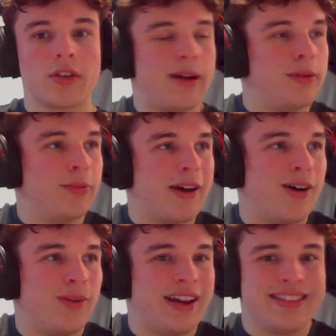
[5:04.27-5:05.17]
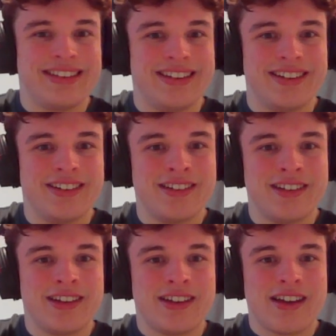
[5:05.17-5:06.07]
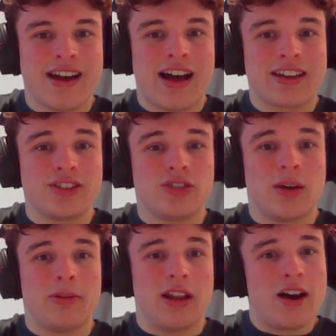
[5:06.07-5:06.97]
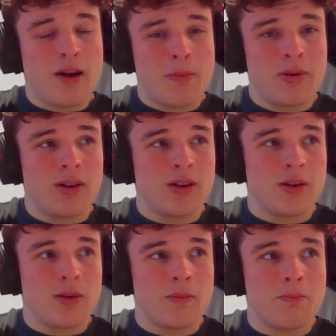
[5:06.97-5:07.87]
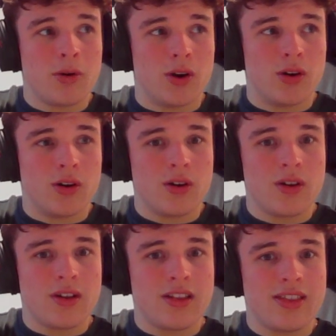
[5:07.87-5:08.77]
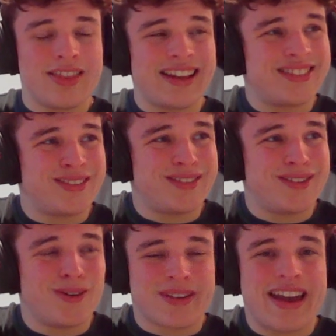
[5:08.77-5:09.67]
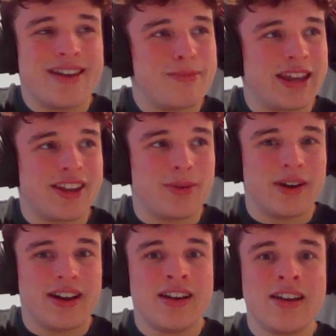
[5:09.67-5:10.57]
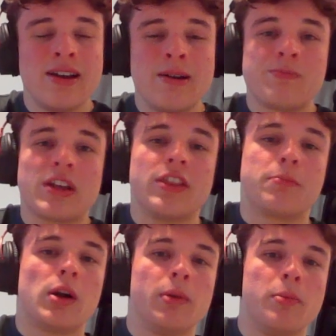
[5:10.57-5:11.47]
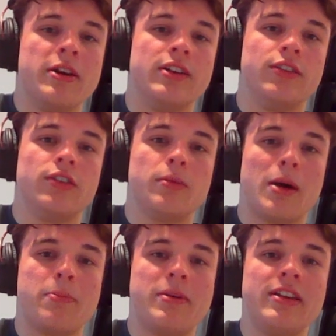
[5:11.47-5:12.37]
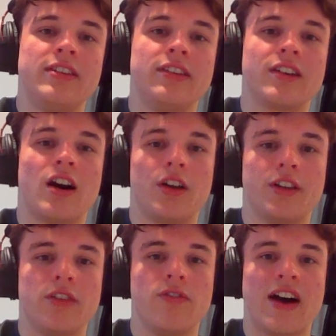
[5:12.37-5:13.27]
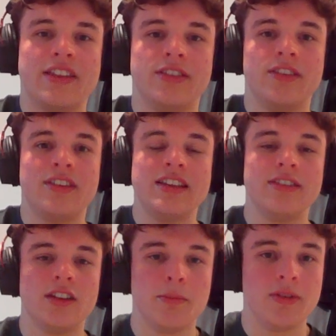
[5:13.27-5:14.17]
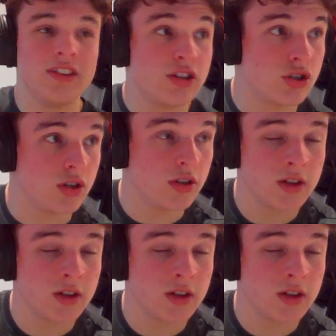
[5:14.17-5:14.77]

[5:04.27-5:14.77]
That was my whole idea. I could double up, but that's not getting me anywhere. And the problem is, my pieces can't advance into the position